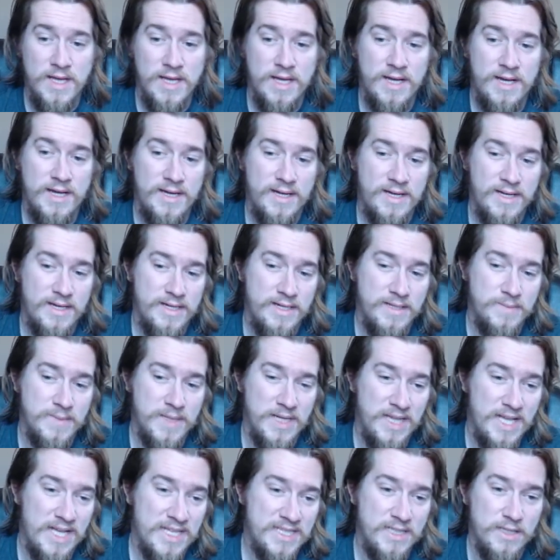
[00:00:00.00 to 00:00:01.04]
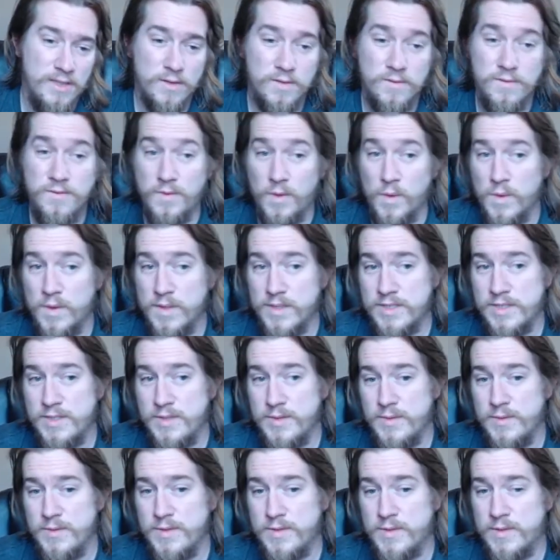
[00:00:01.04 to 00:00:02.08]
and a lot to look forward
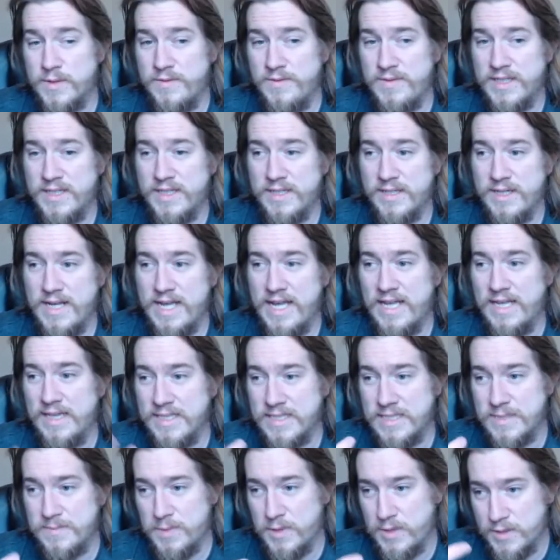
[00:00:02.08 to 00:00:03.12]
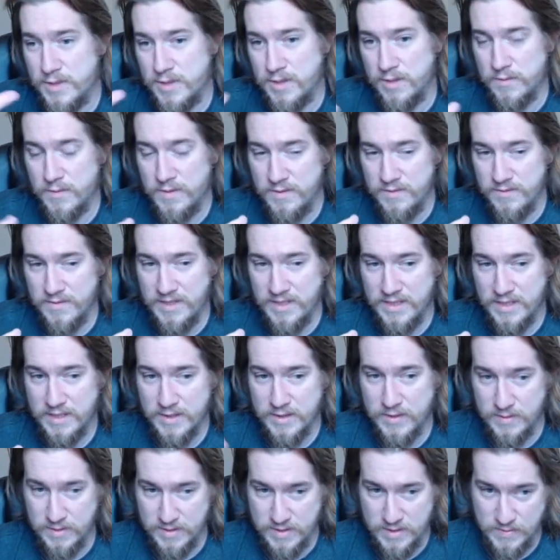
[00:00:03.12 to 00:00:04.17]
to. So I figured, hey, let's put it all in one
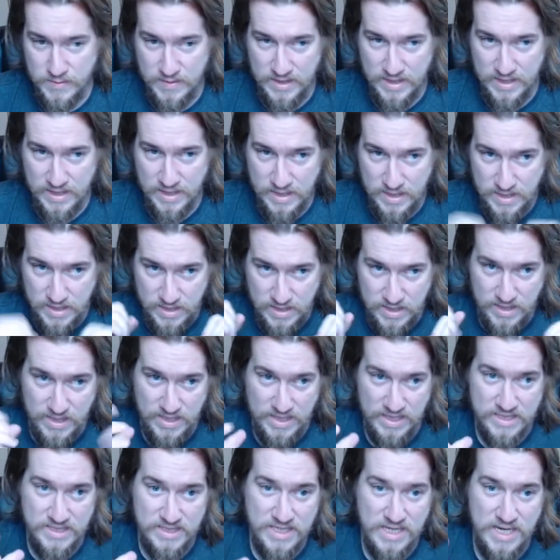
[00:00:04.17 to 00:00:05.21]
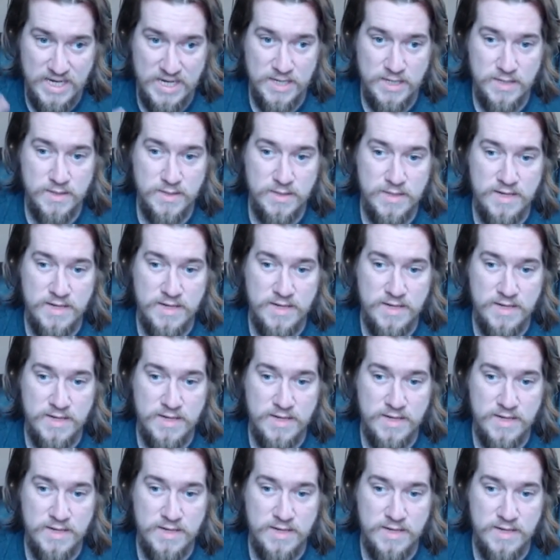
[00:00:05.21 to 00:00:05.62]
video, and this way it's there.